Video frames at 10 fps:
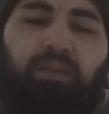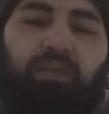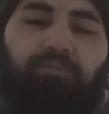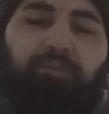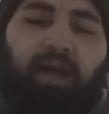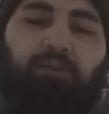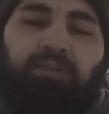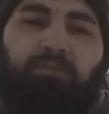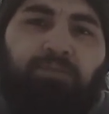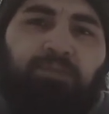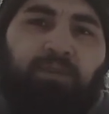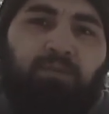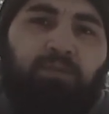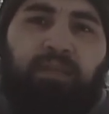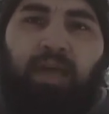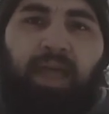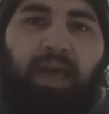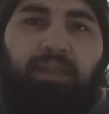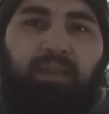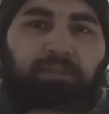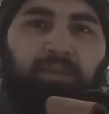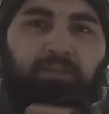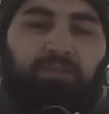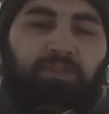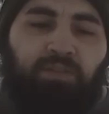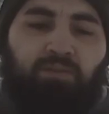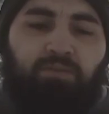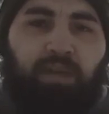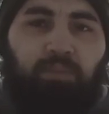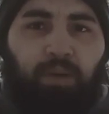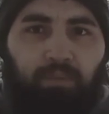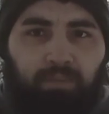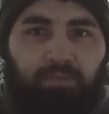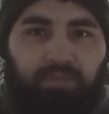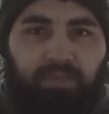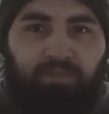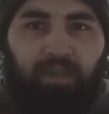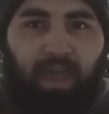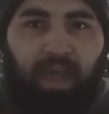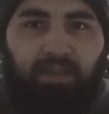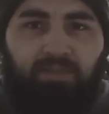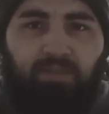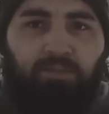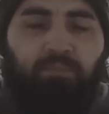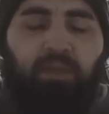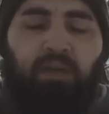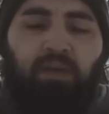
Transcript: if I was out in the field and I had nothing else to use, I'd probably use this if I had to.